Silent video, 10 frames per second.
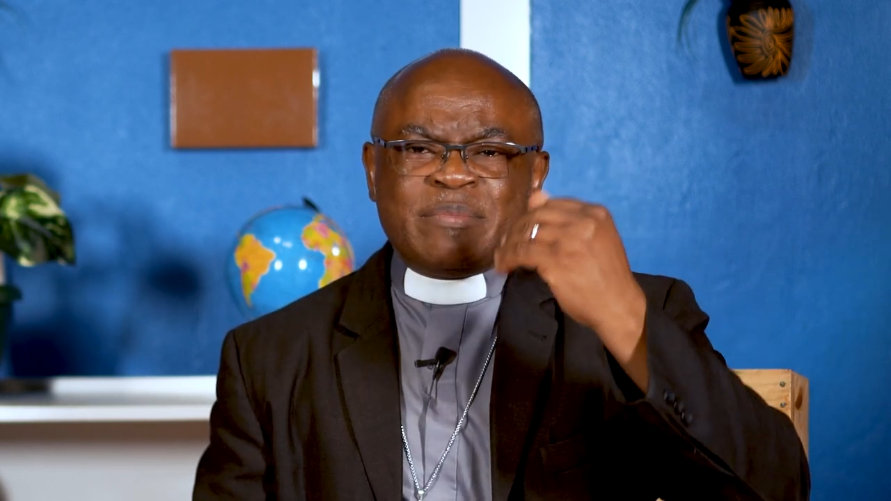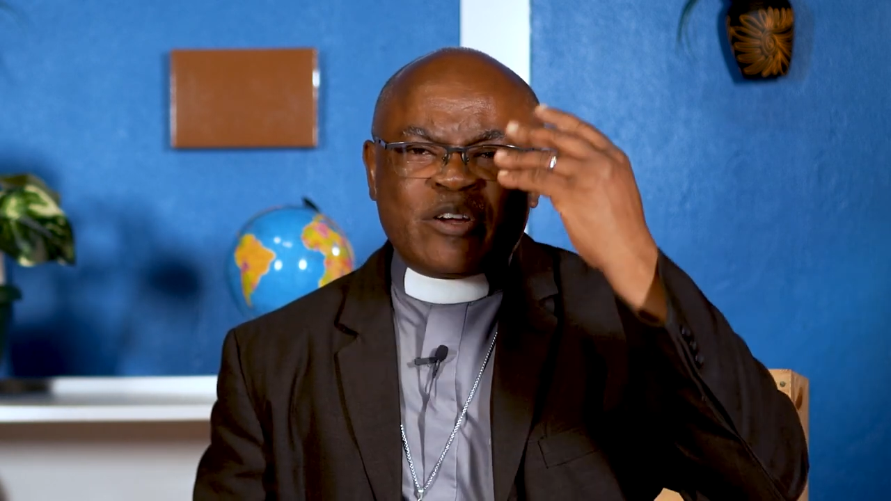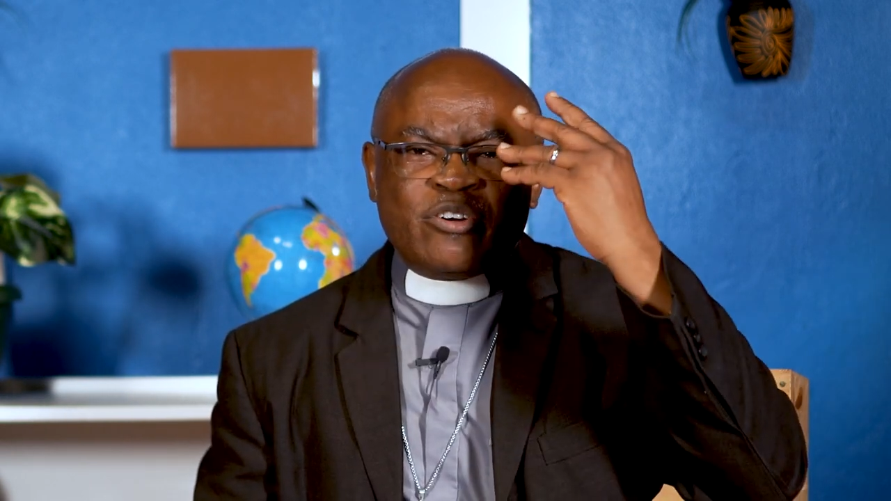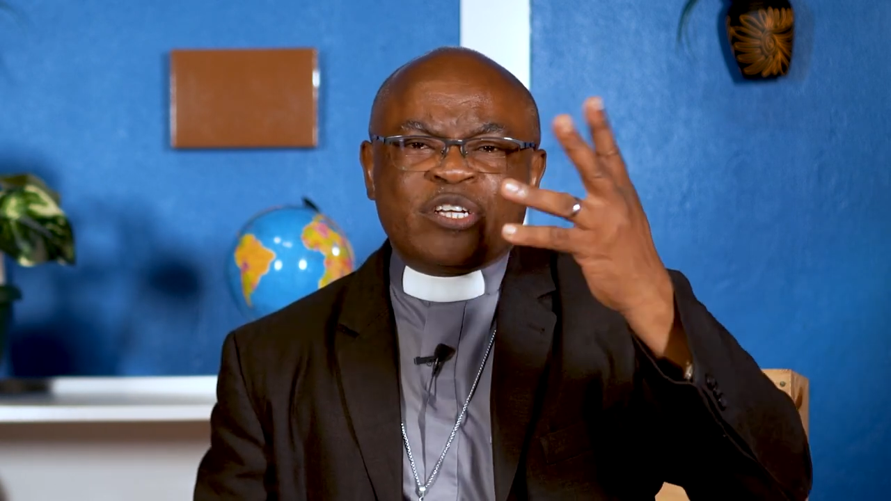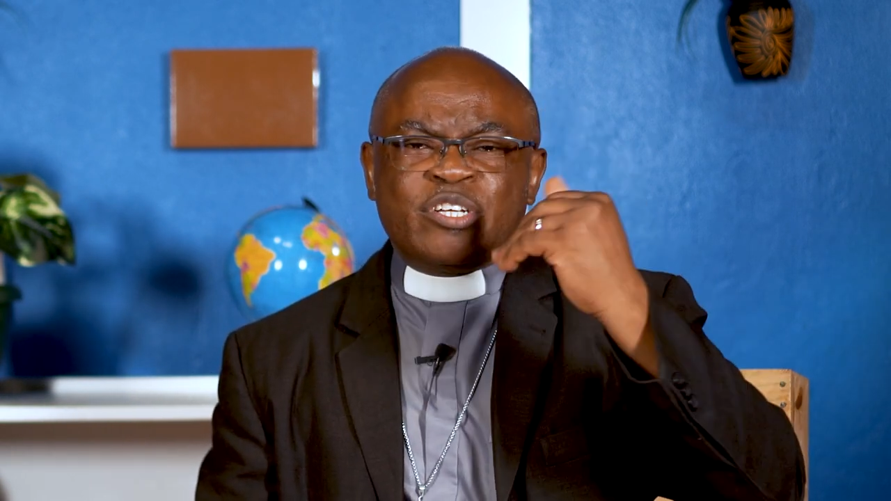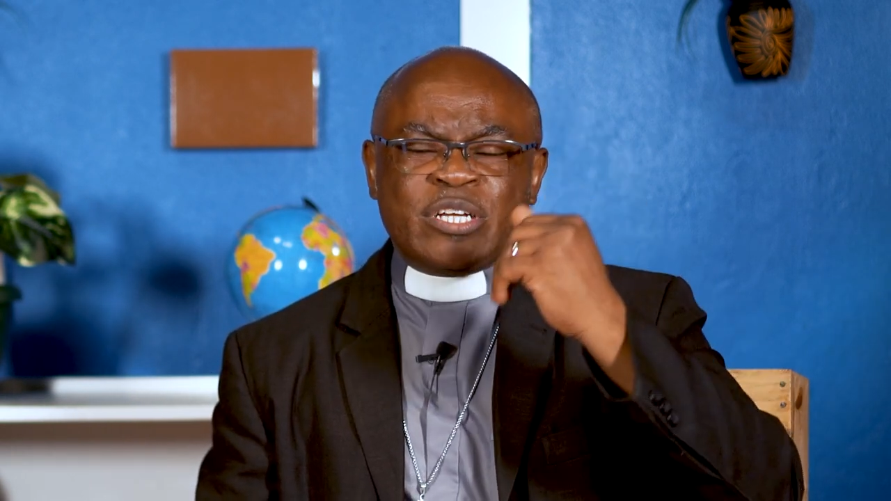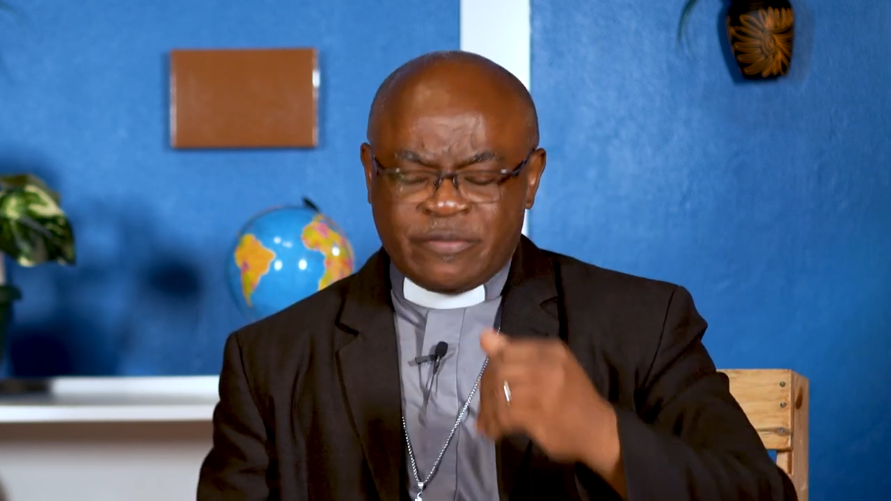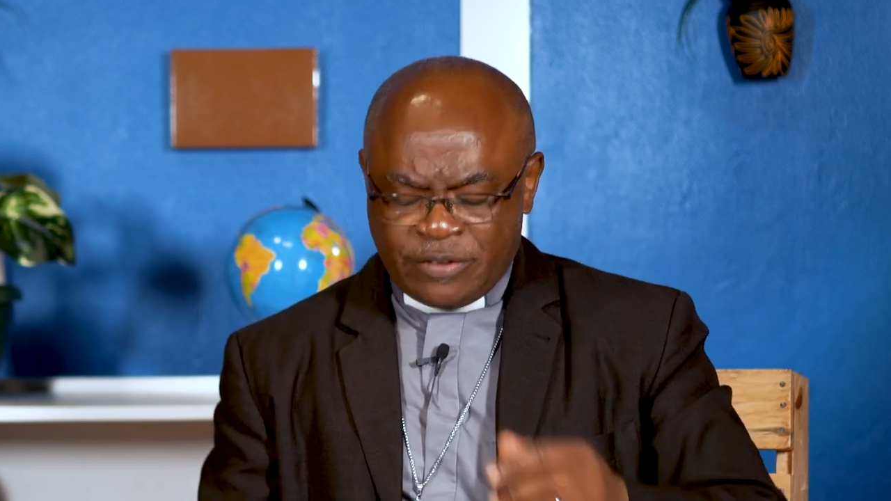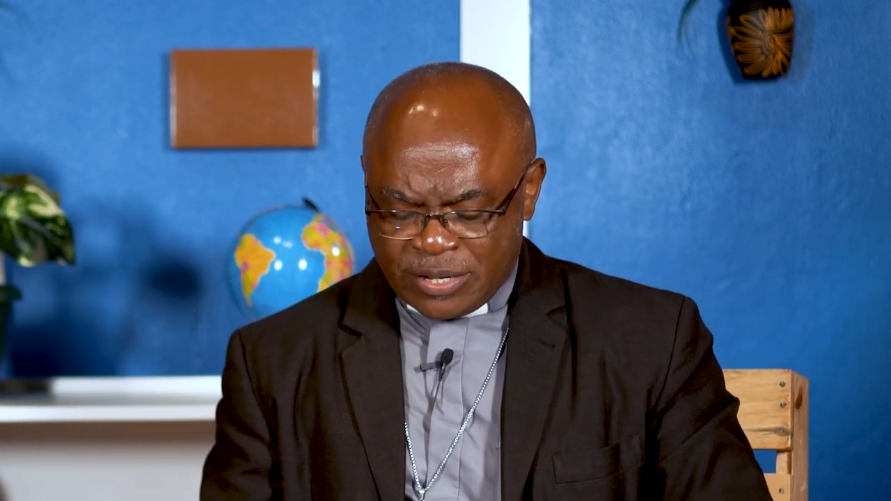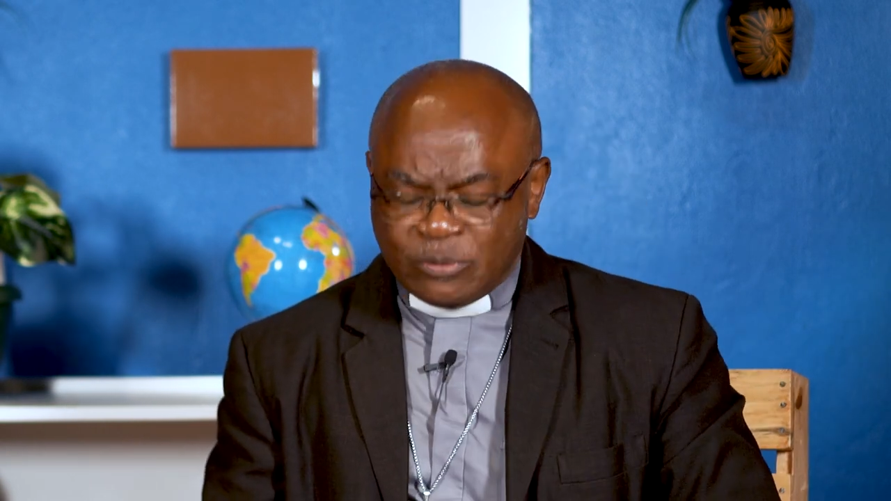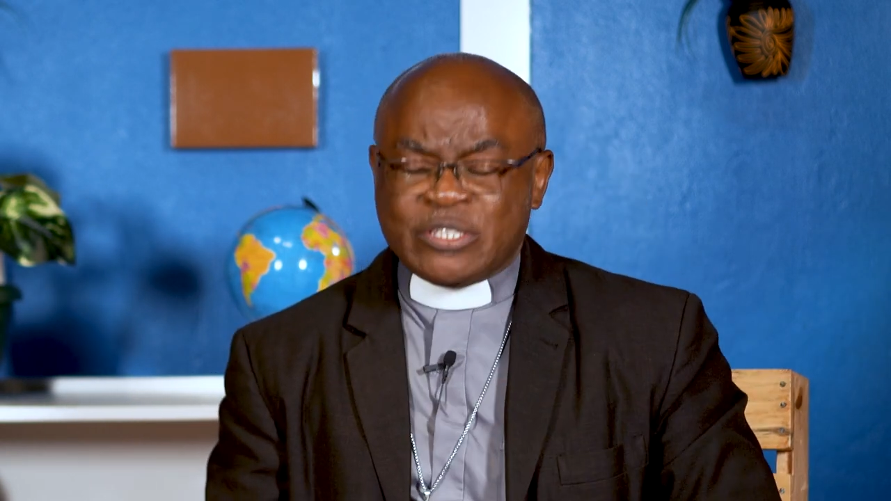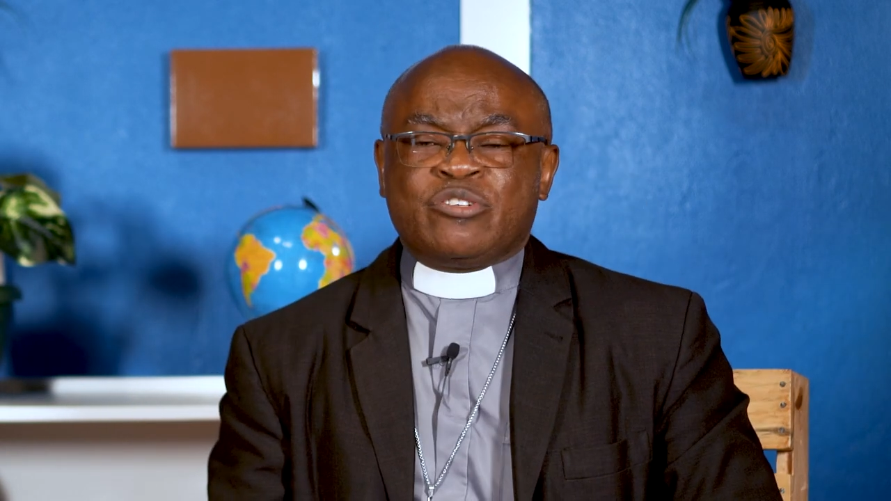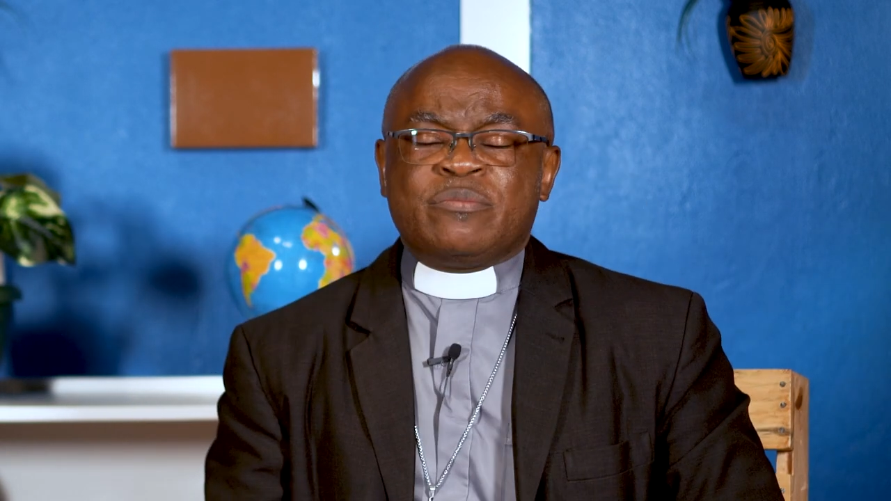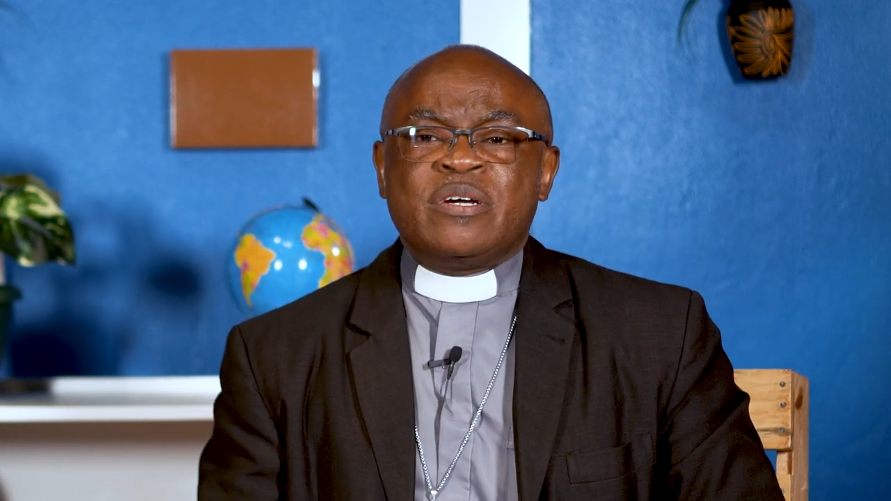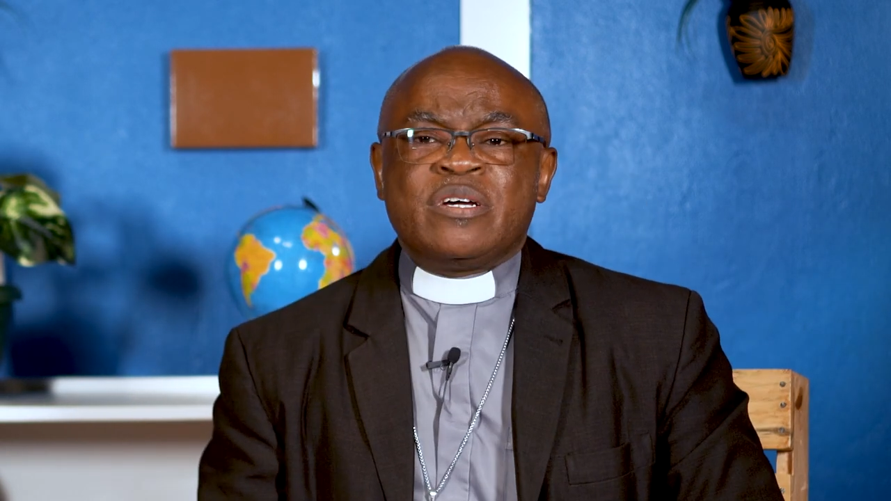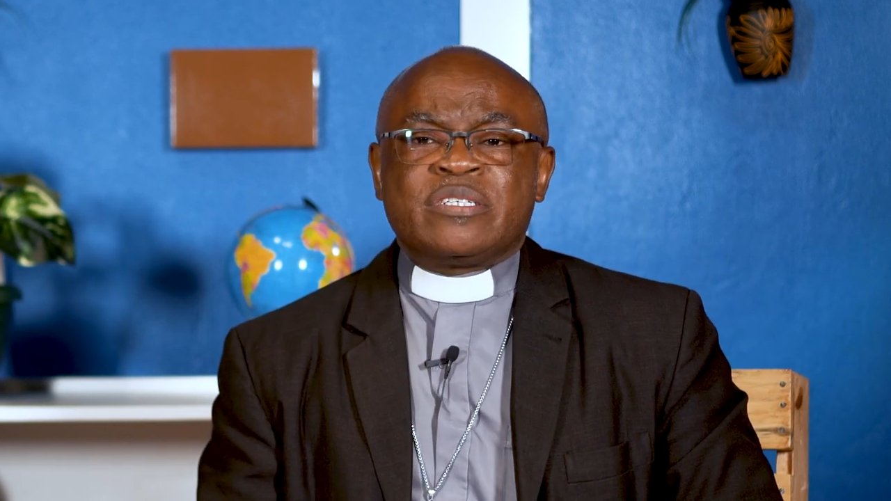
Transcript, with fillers: may God give you the wisdom,